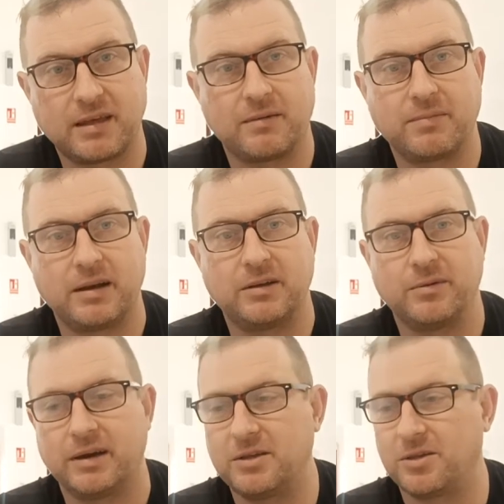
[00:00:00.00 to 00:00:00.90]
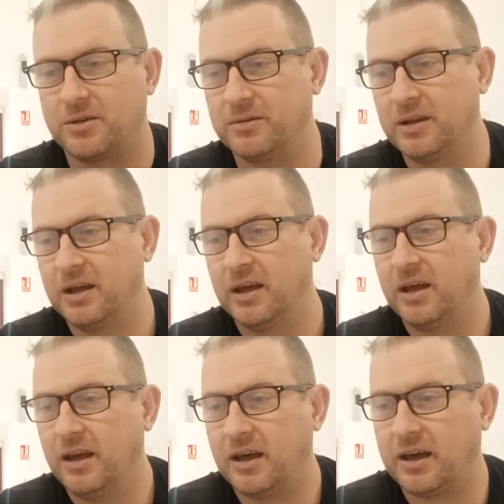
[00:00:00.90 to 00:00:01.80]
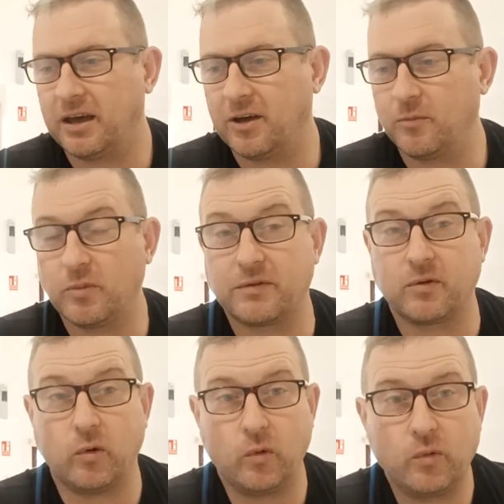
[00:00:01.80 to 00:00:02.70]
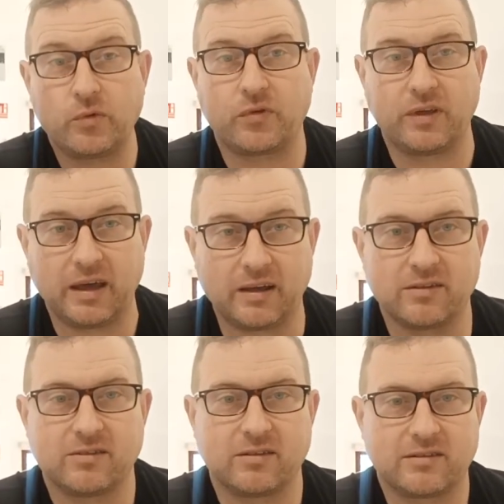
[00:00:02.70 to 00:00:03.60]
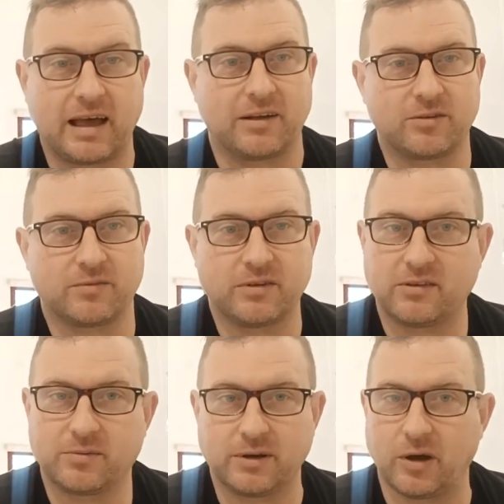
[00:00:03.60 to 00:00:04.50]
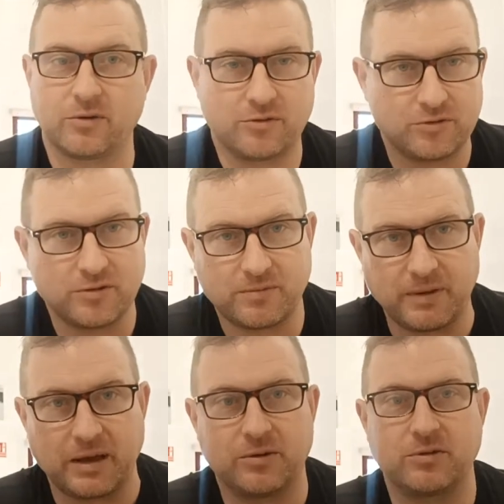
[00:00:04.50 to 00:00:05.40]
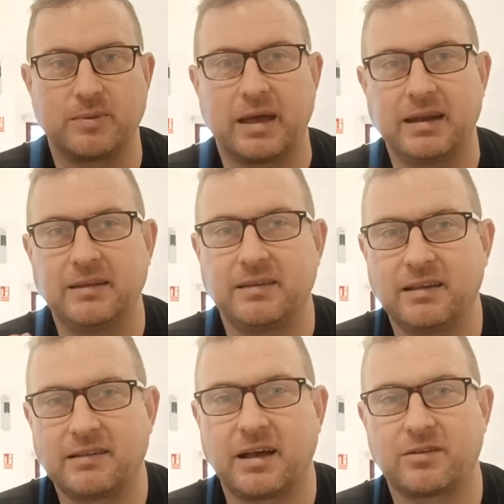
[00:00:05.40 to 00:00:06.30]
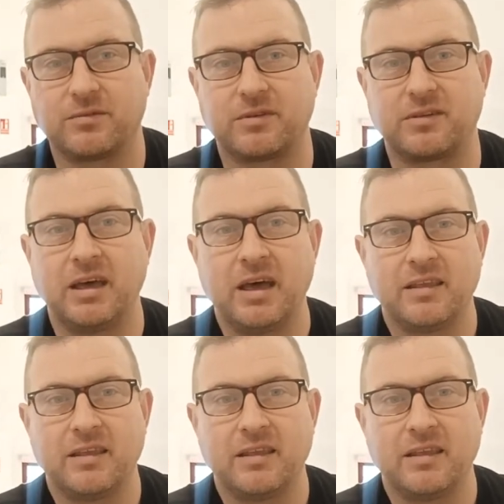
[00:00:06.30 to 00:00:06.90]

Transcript: that valuation, with all things tax office, as we know, it's not just vehicles, but anything tax office,